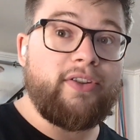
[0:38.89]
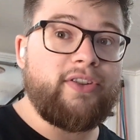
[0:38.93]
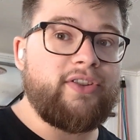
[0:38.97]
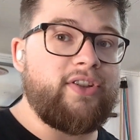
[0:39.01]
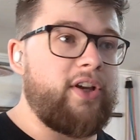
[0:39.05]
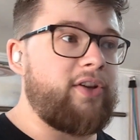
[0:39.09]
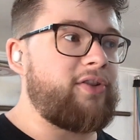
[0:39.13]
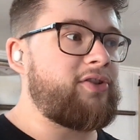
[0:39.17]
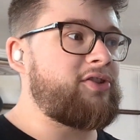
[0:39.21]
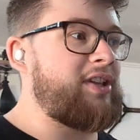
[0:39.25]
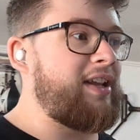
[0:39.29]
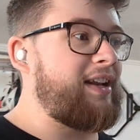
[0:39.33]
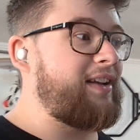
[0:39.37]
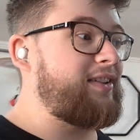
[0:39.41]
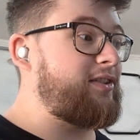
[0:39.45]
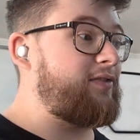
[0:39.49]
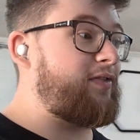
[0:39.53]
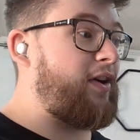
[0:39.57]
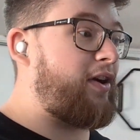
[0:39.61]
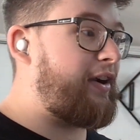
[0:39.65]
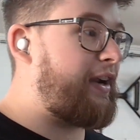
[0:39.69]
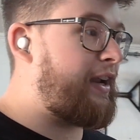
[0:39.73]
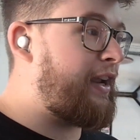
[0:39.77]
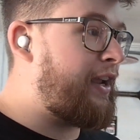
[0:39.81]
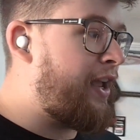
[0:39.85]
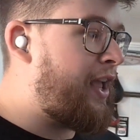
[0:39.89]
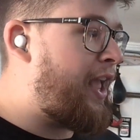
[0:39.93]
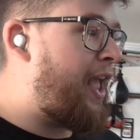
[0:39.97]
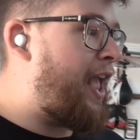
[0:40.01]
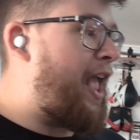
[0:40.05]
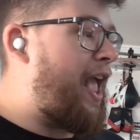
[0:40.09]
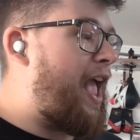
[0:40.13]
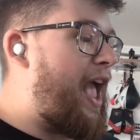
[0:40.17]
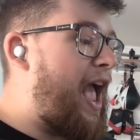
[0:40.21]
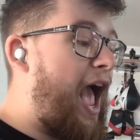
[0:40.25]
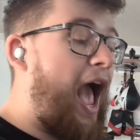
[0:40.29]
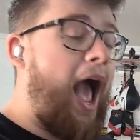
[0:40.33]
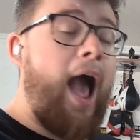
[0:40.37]
So still as a very
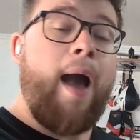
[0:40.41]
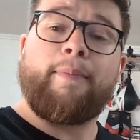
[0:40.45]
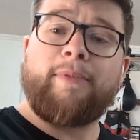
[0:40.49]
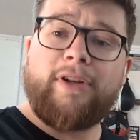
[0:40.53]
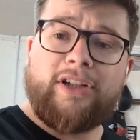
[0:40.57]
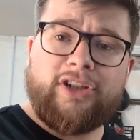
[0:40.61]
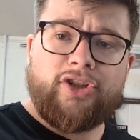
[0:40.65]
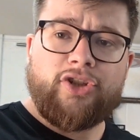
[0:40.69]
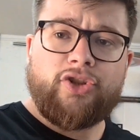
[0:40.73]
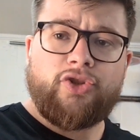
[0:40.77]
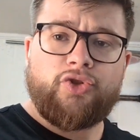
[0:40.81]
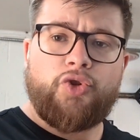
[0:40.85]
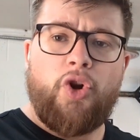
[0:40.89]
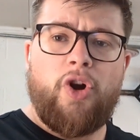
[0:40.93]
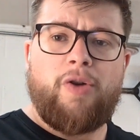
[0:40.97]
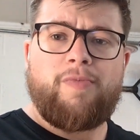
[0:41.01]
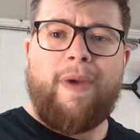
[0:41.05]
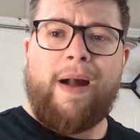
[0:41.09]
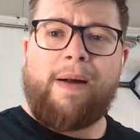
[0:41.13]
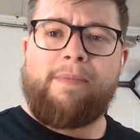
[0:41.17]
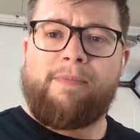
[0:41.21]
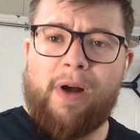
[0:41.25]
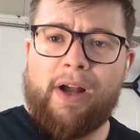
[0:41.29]
amateur strongman,